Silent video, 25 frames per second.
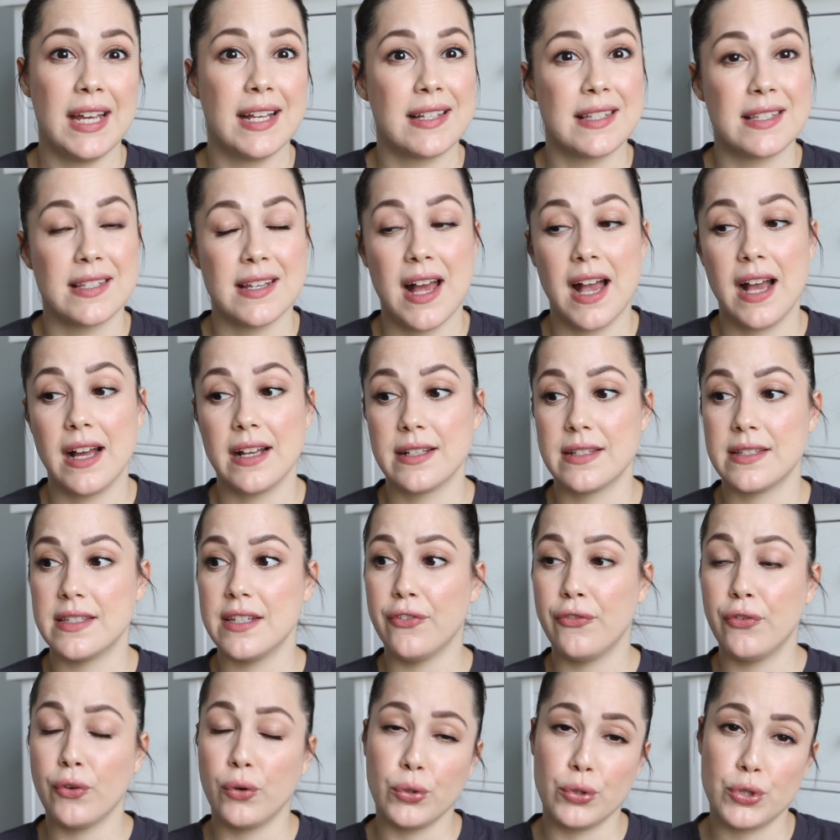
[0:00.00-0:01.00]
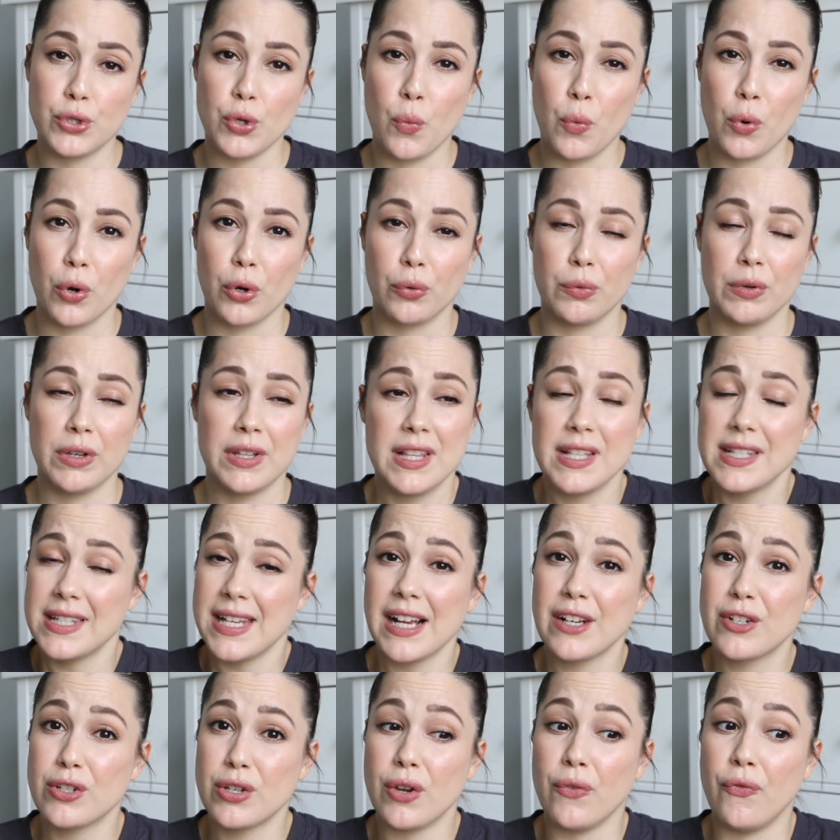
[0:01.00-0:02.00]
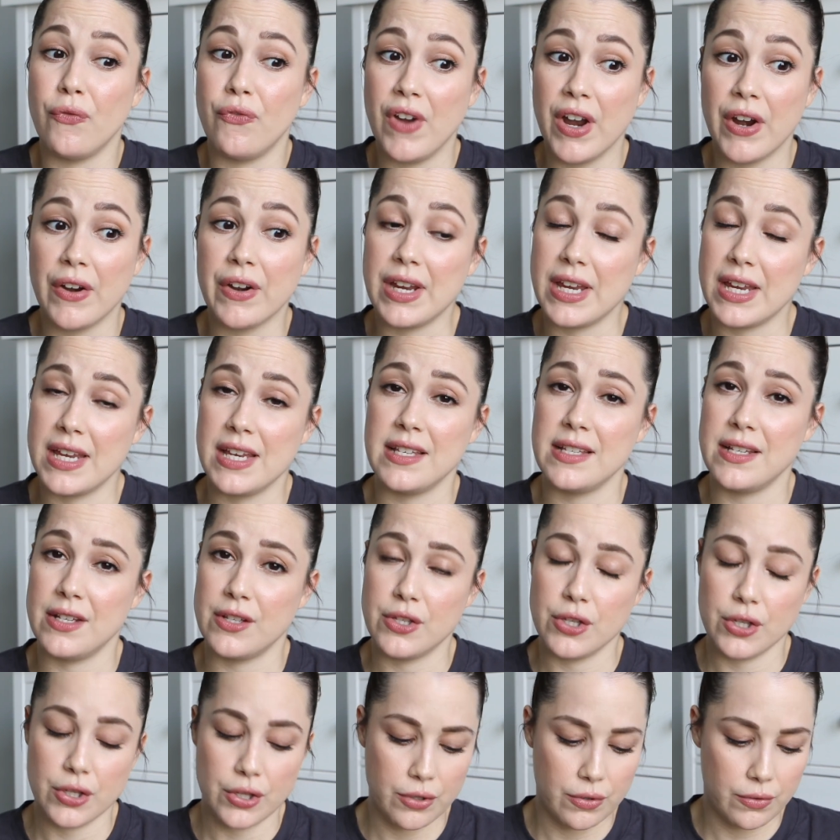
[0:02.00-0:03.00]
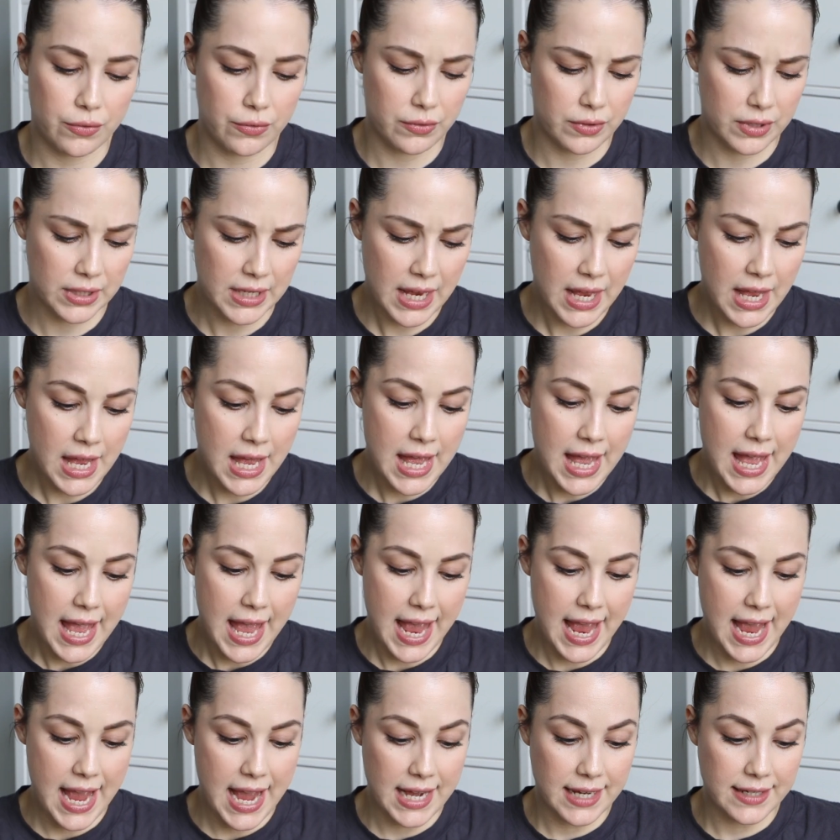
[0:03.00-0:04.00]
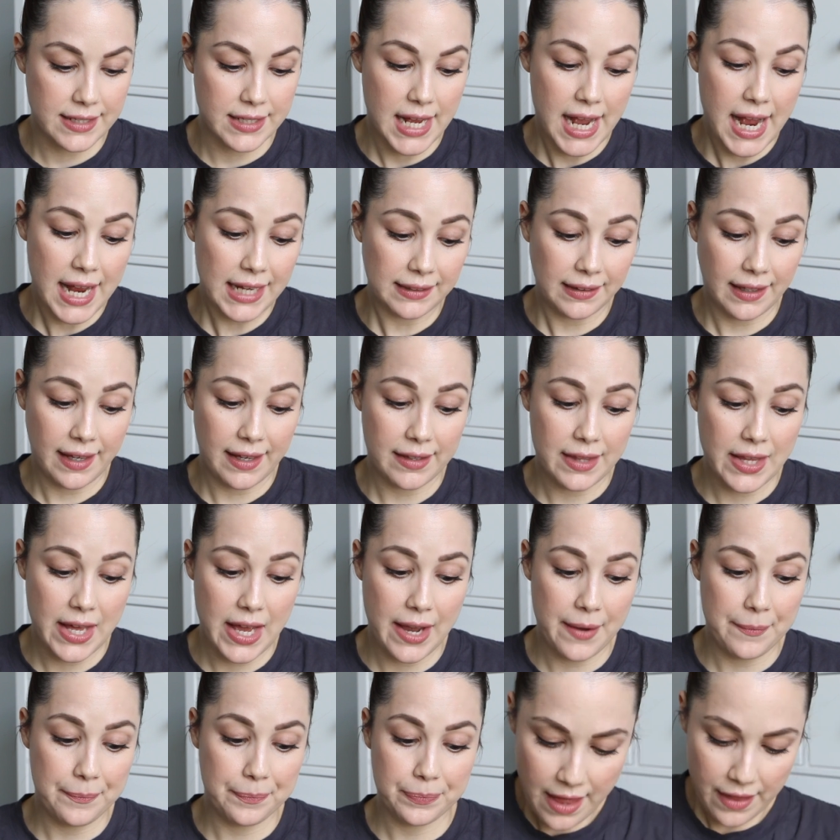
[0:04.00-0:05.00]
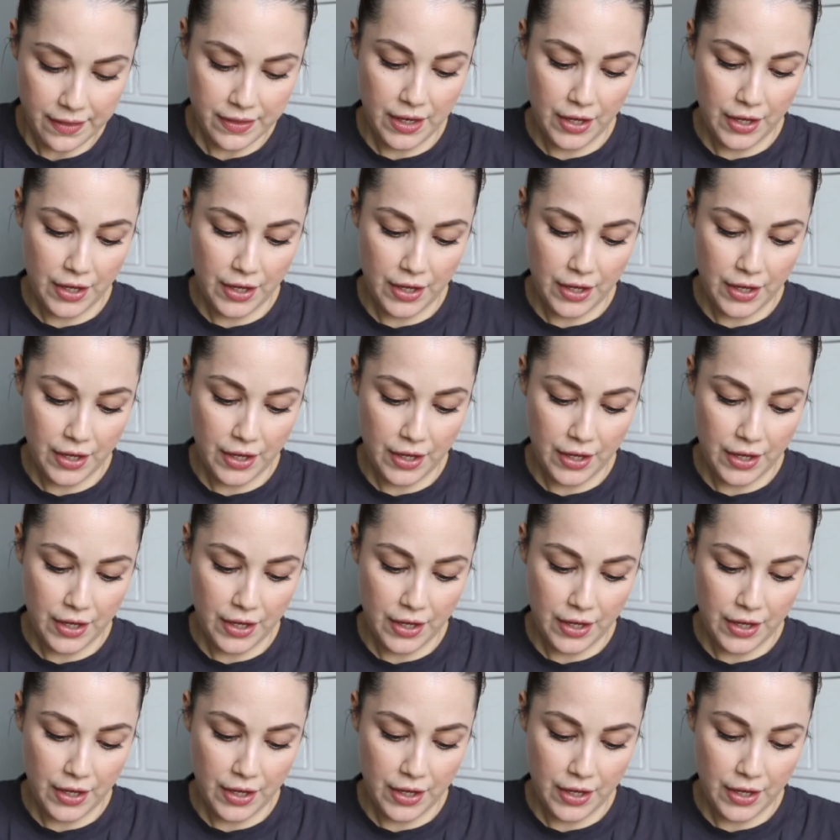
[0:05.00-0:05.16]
It's not difficult to work with. It's actually very easy to use, and I like that.